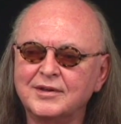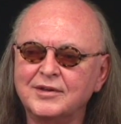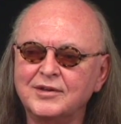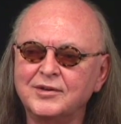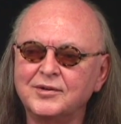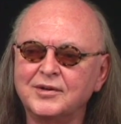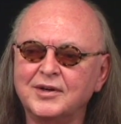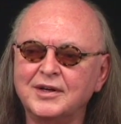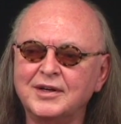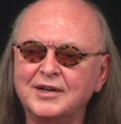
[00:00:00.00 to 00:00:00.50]

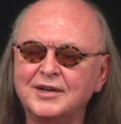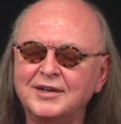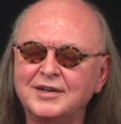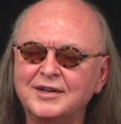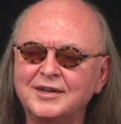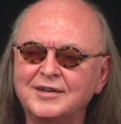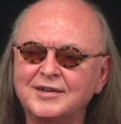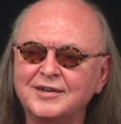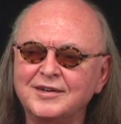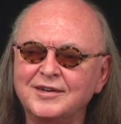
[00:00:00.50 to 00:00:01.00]
You are
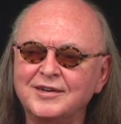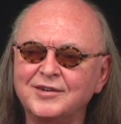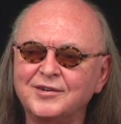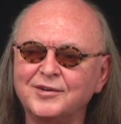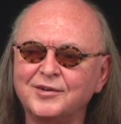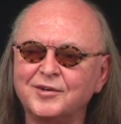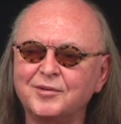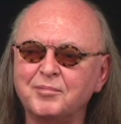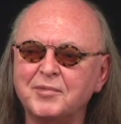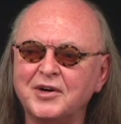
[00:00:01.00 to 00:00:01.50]
Indian, you
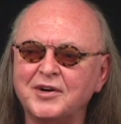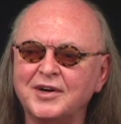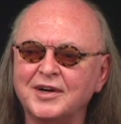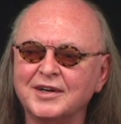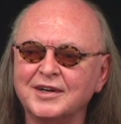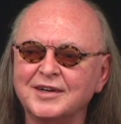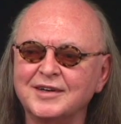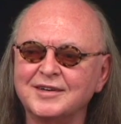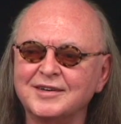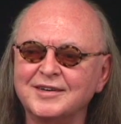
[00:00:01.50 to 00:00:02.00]
are
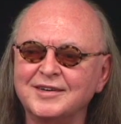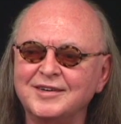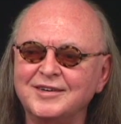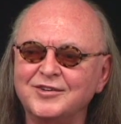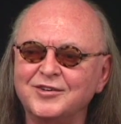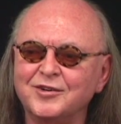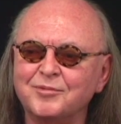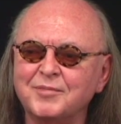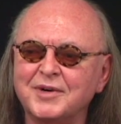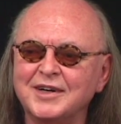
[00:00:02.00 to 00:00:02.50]
American,
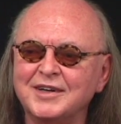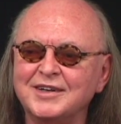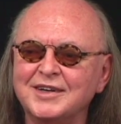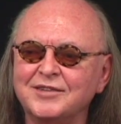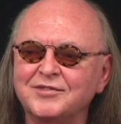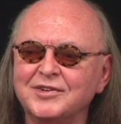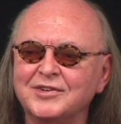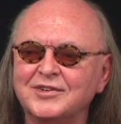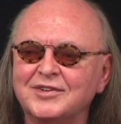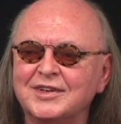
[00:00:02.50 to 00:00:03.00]
you are my
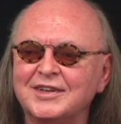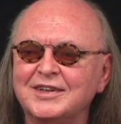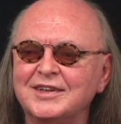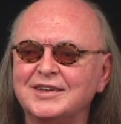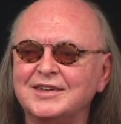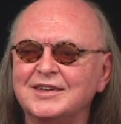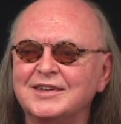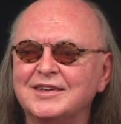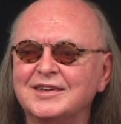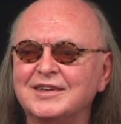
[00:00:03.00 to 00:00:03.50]

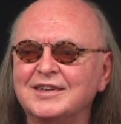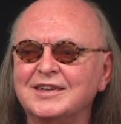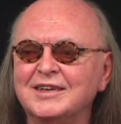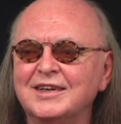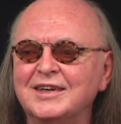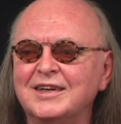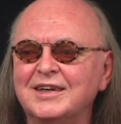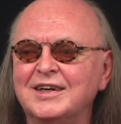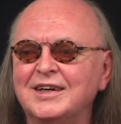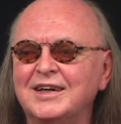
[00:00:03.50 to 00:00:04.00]
devotee,
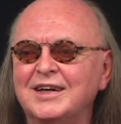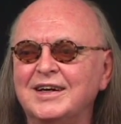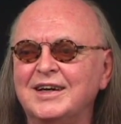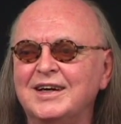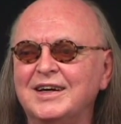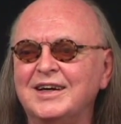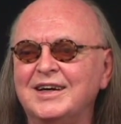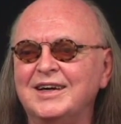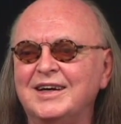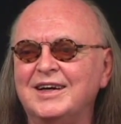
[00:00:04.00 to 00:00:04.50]

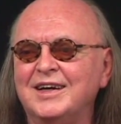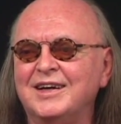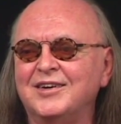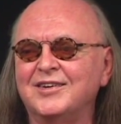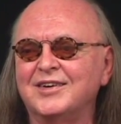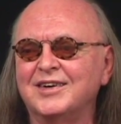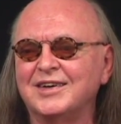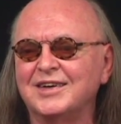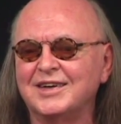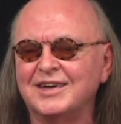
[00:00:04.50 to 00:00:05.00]

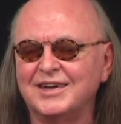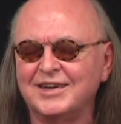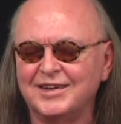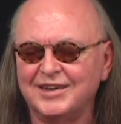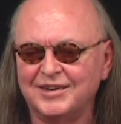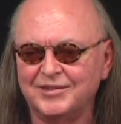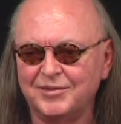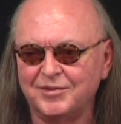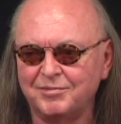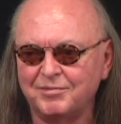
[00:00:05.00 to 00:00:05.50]
and
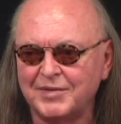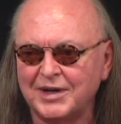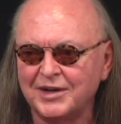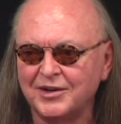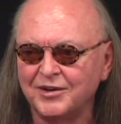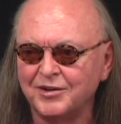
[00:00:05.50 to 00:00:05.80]
my